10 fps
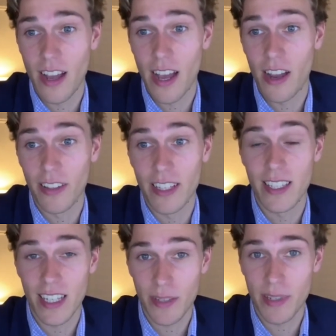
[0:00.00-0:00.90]
Only
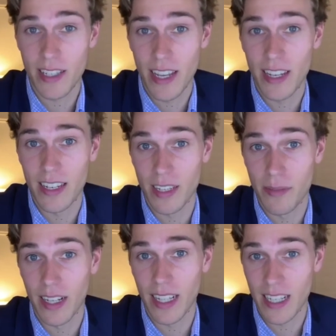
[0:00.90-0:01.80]
6% has
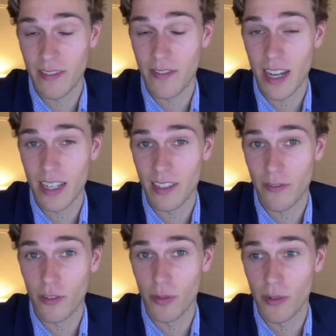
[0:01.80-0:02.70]
been classified as
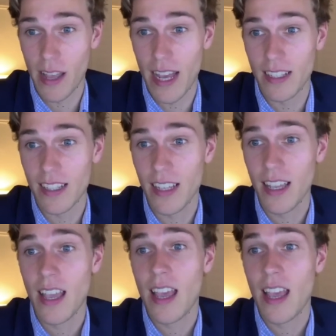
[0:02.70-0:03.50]
affordable housing.